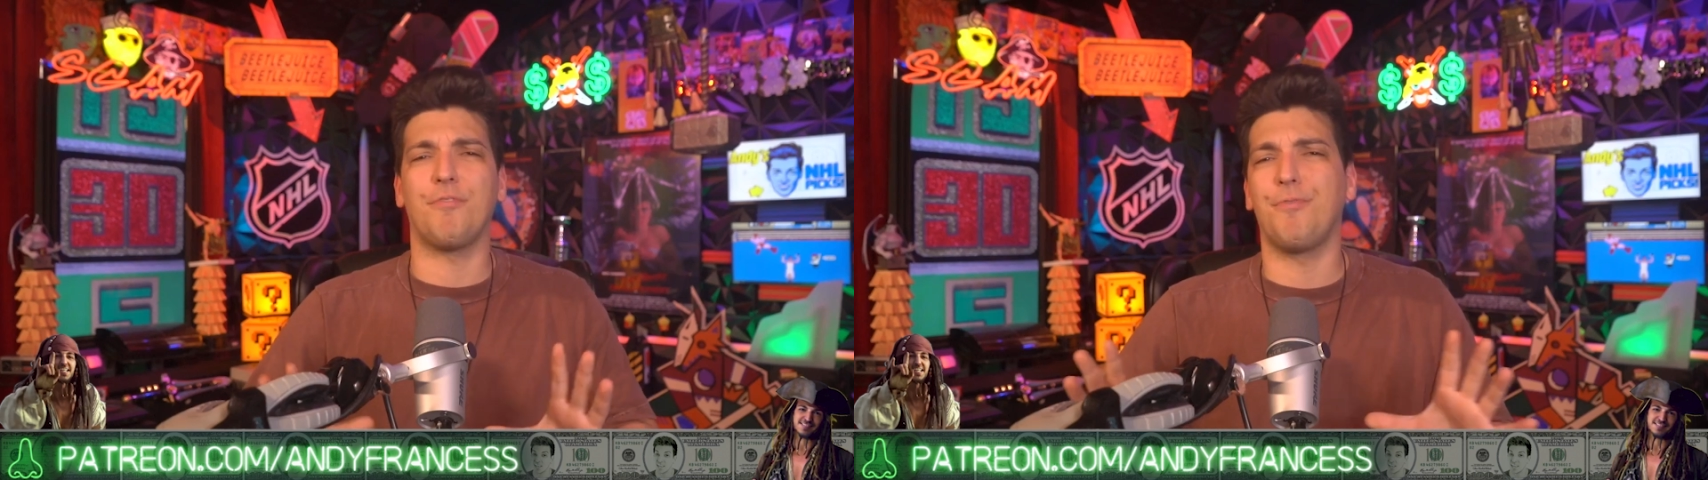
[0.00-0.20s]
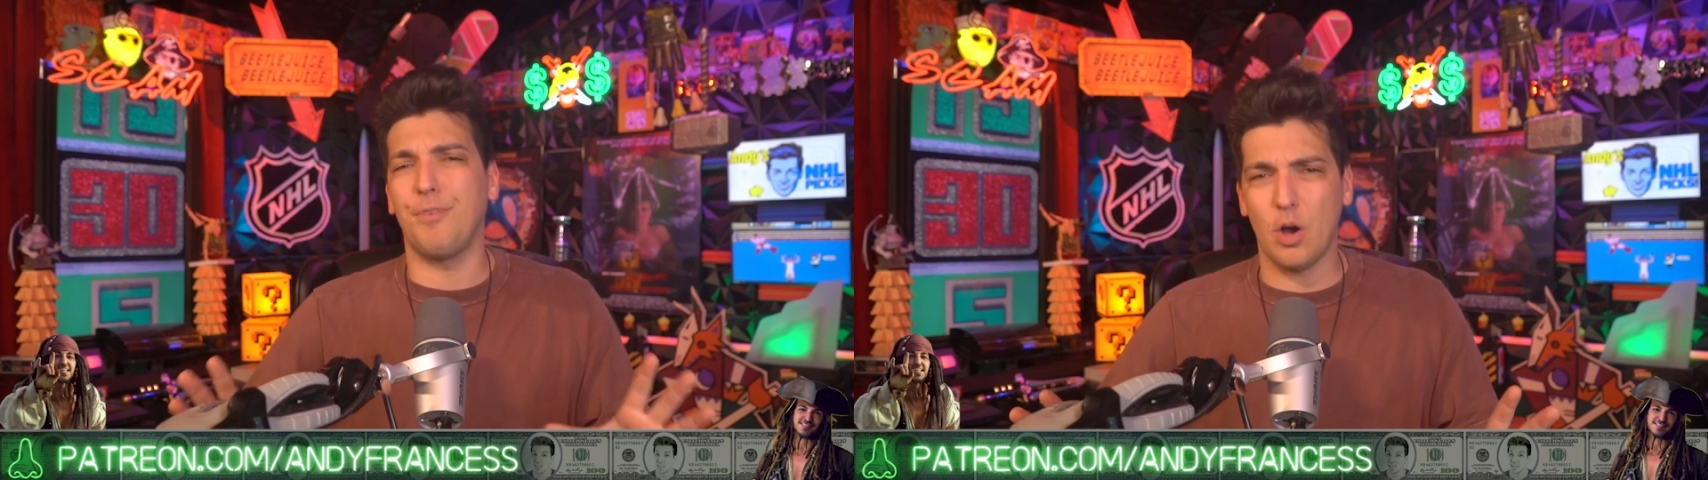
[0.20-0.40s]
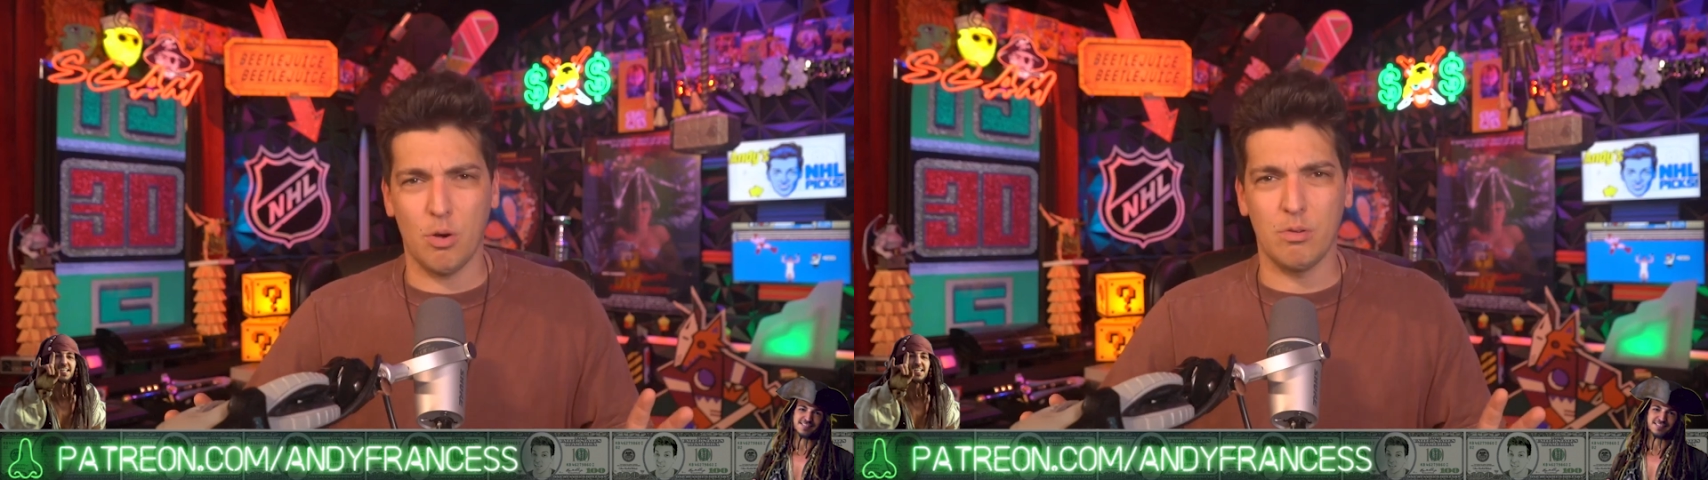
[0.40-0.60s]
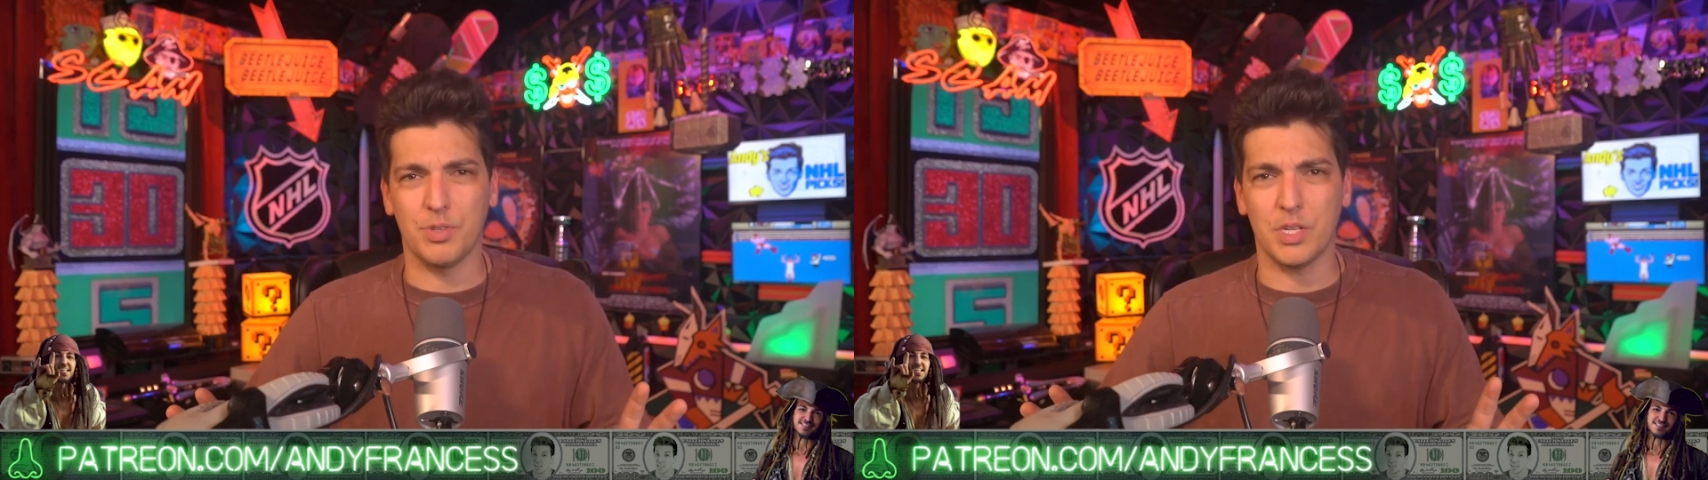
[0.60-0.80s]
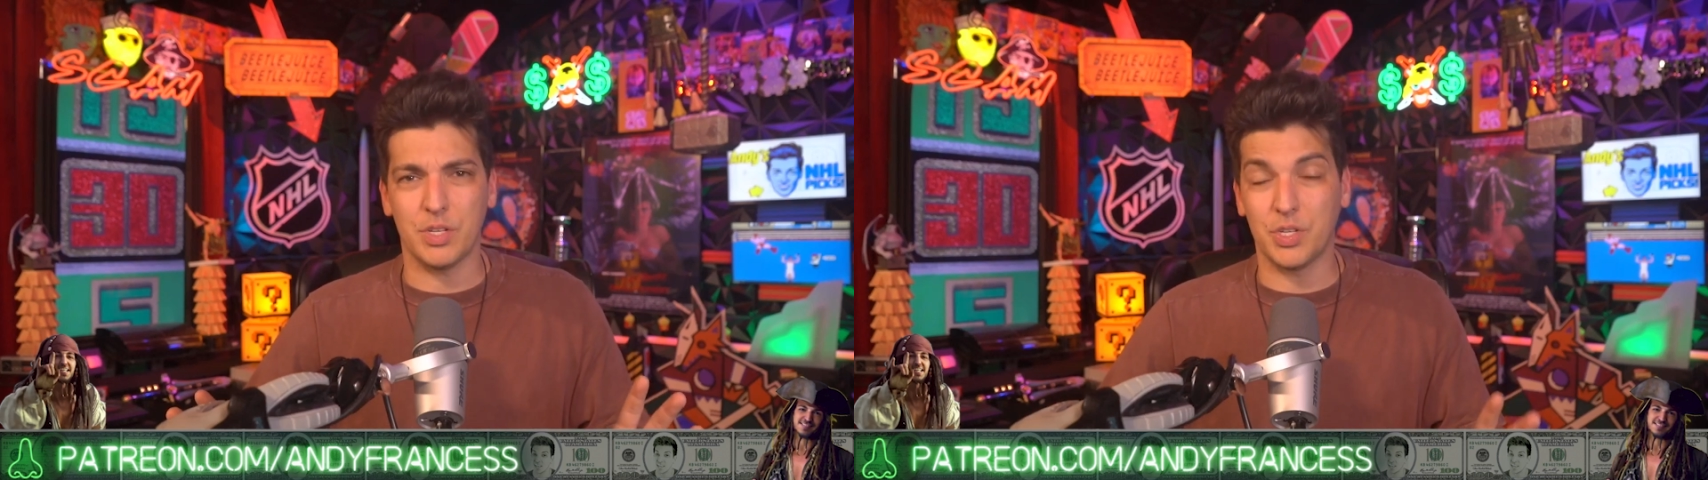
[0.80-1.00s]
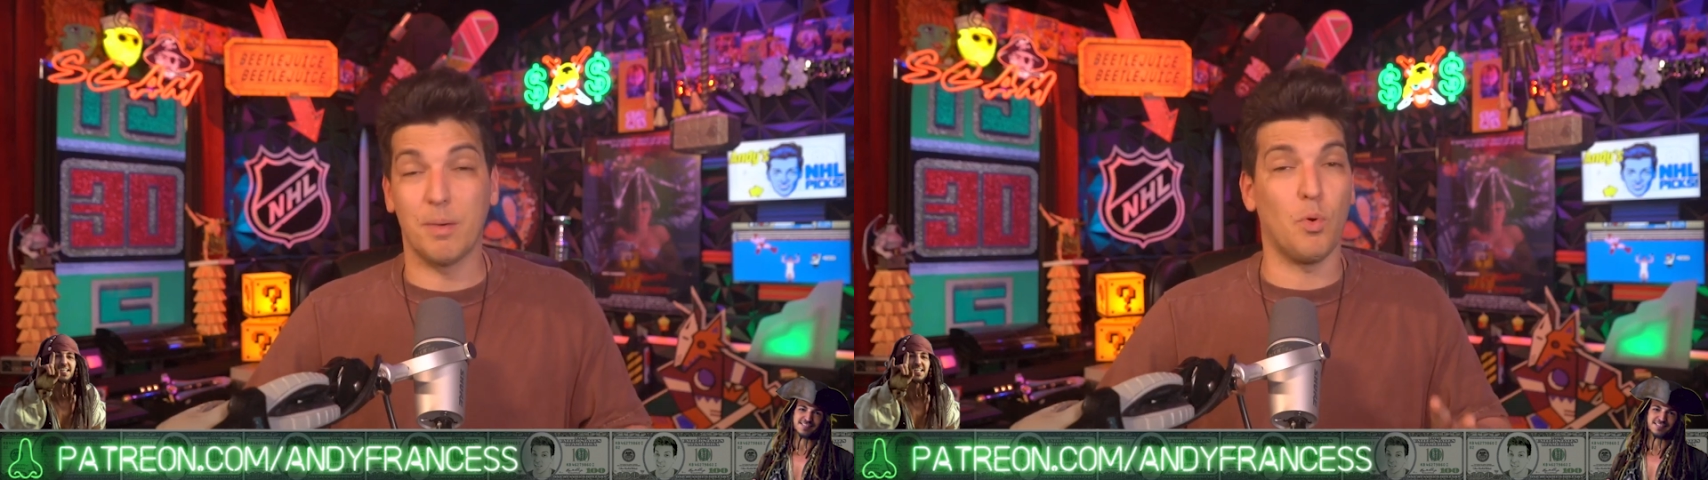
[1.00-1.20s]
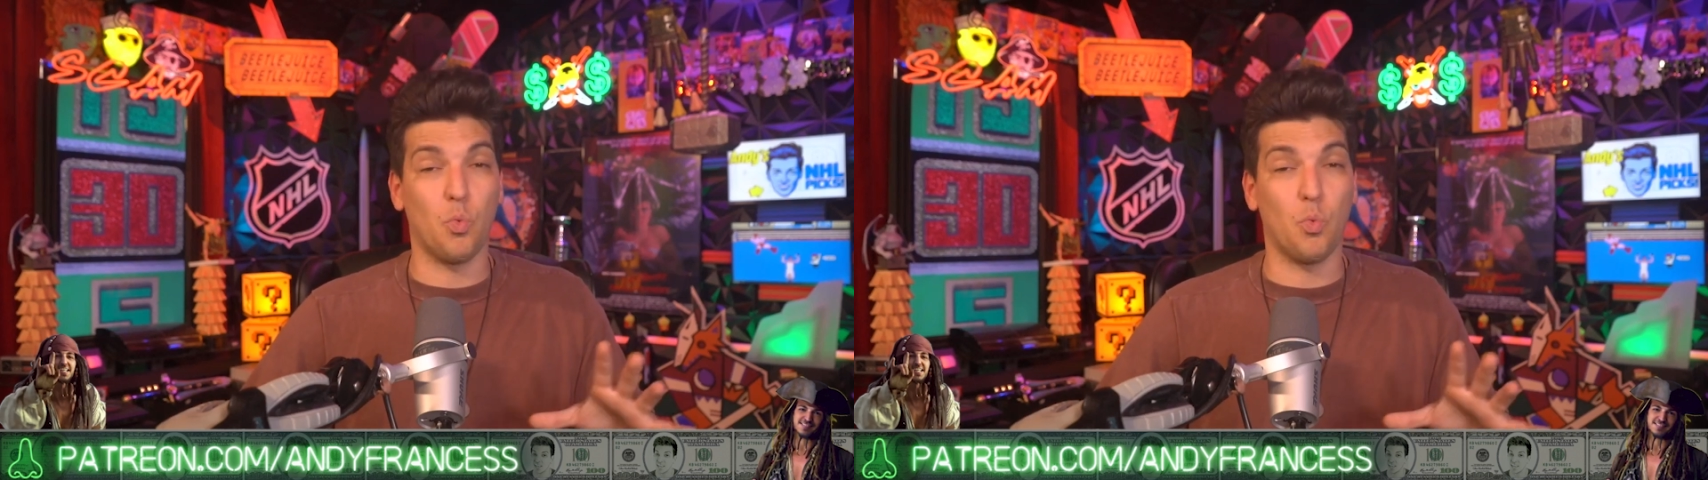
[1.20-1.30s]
foes, some